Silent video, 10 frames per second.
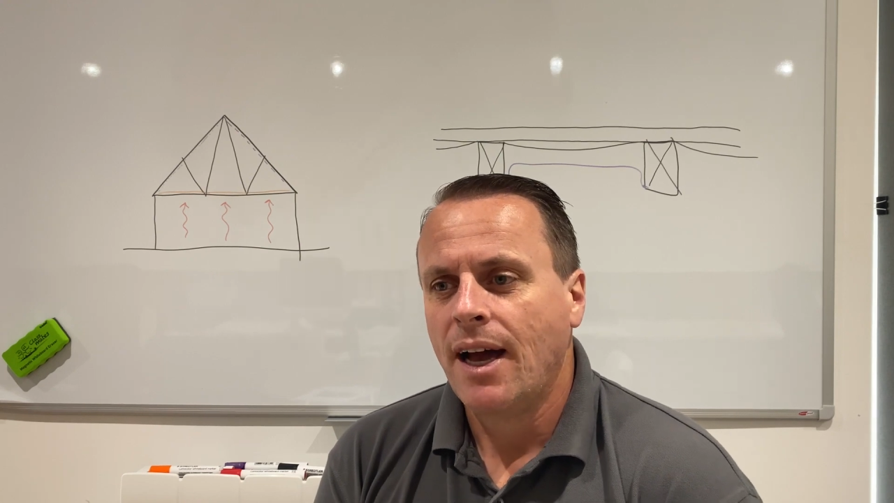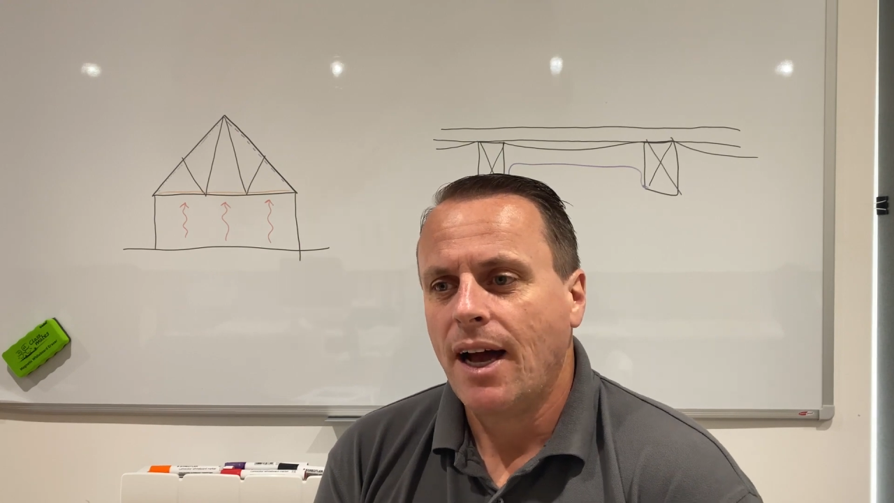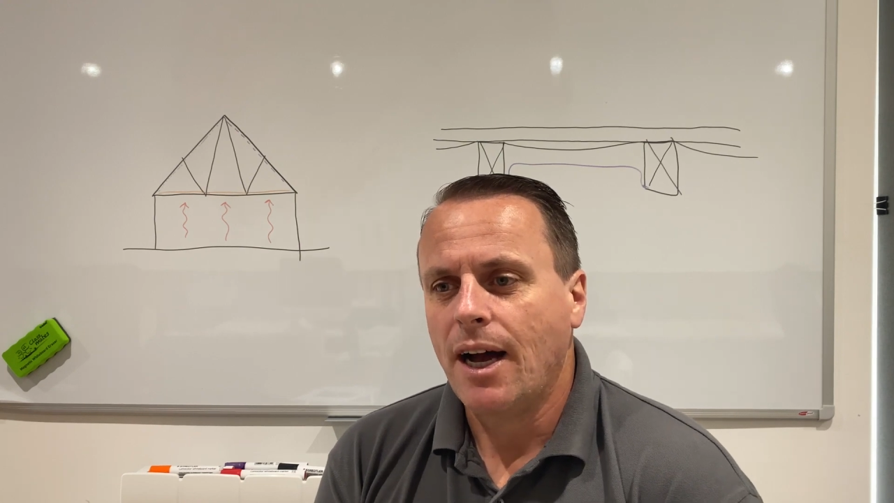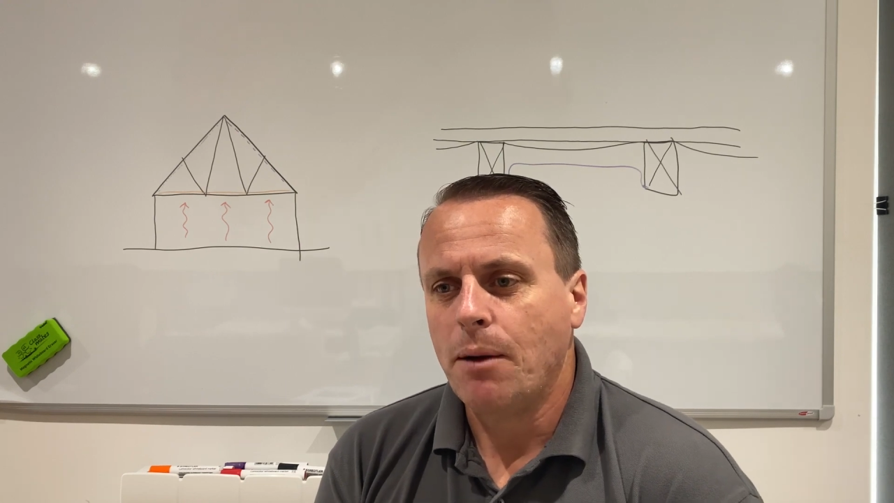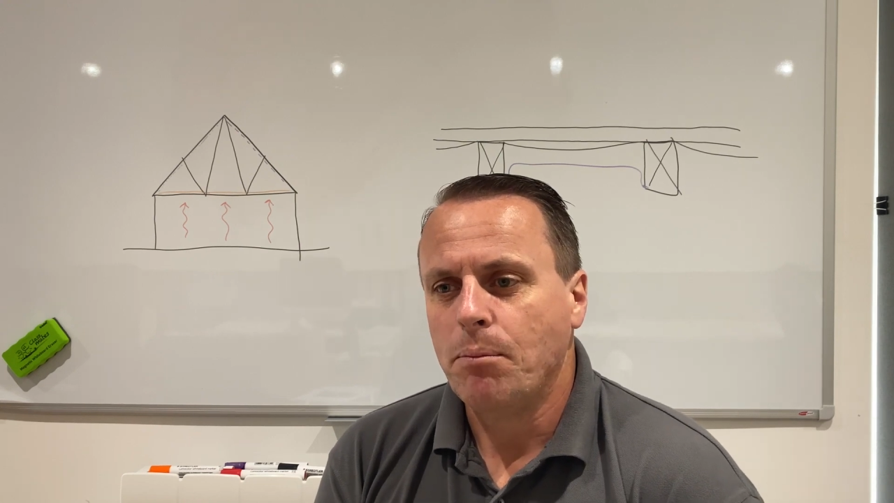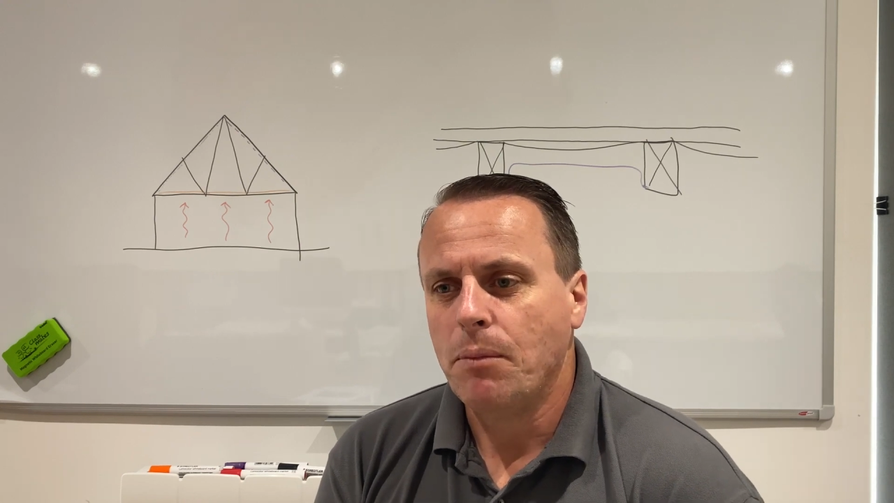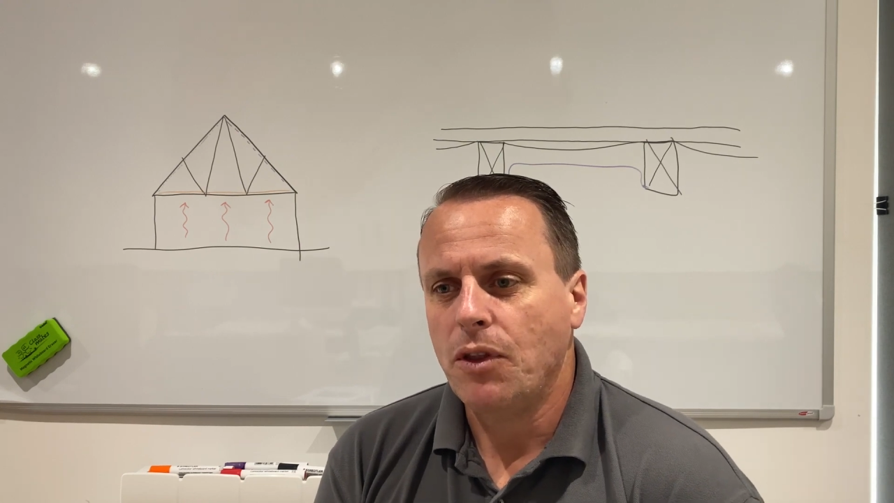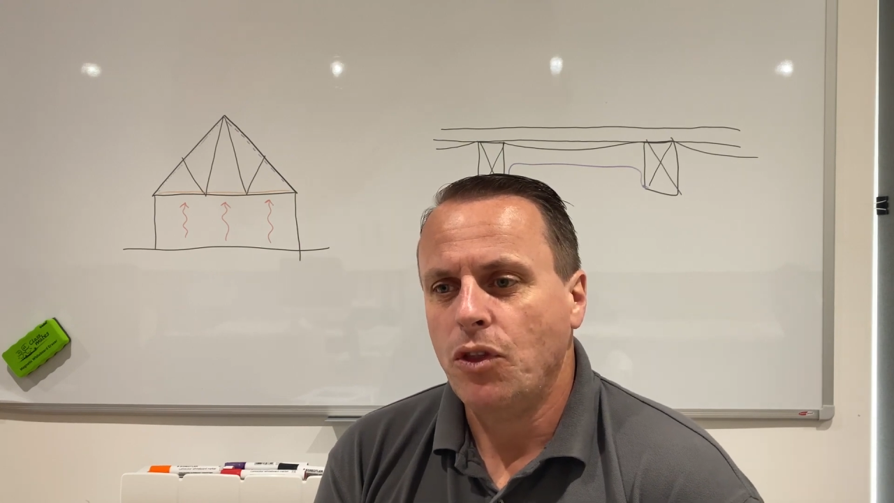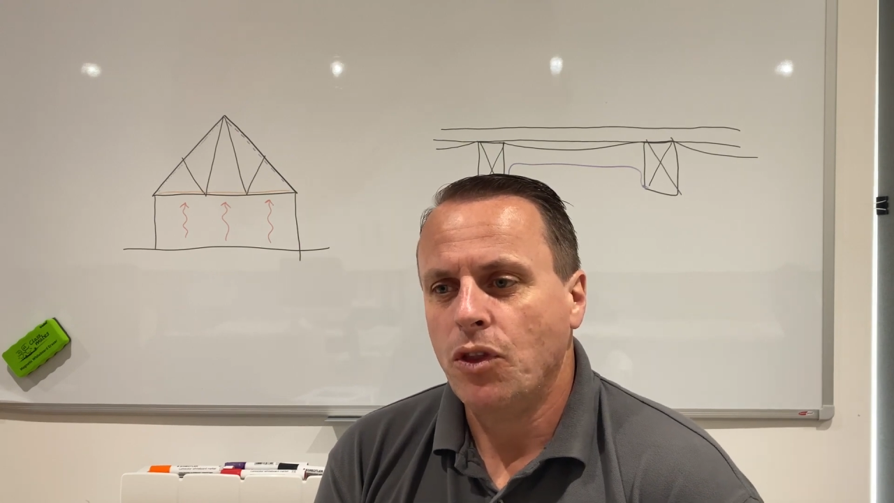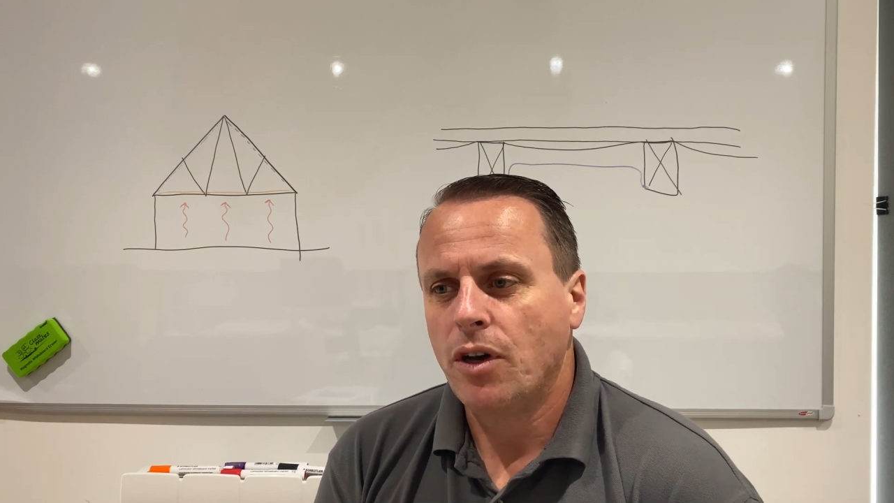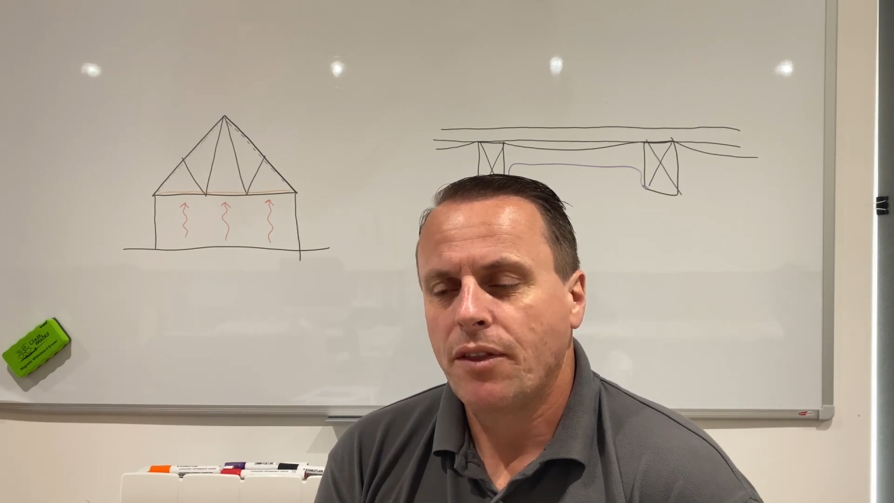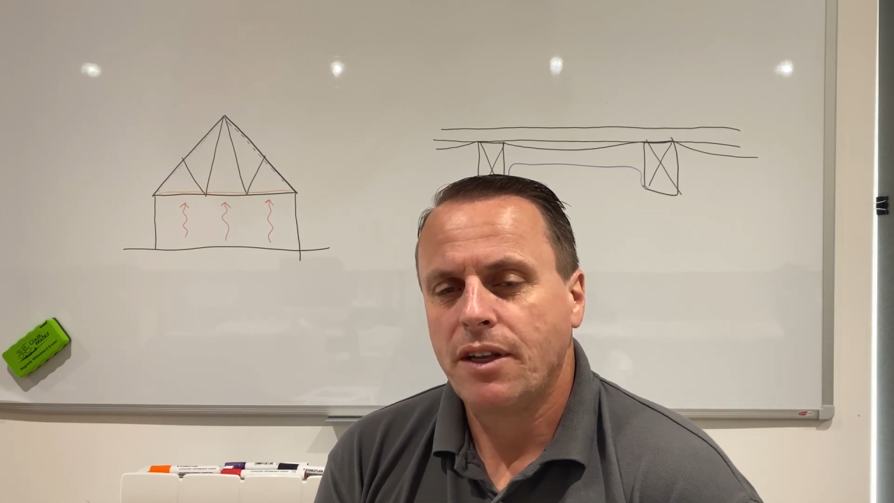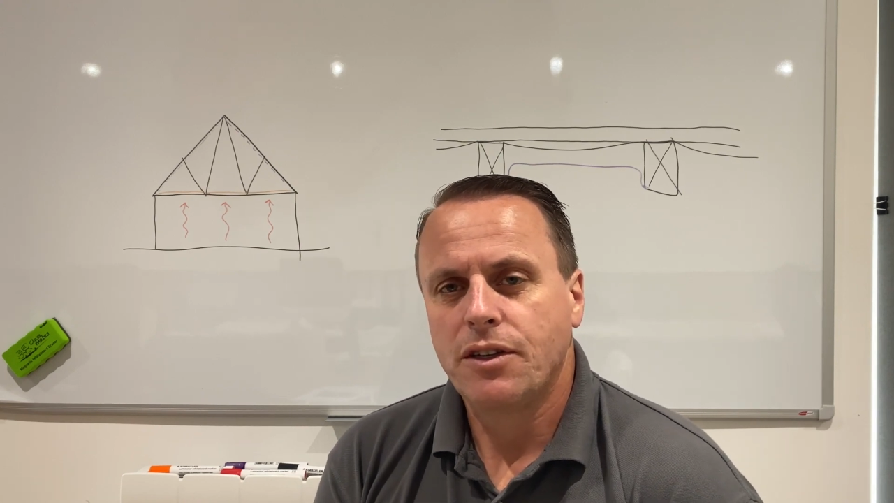Nothing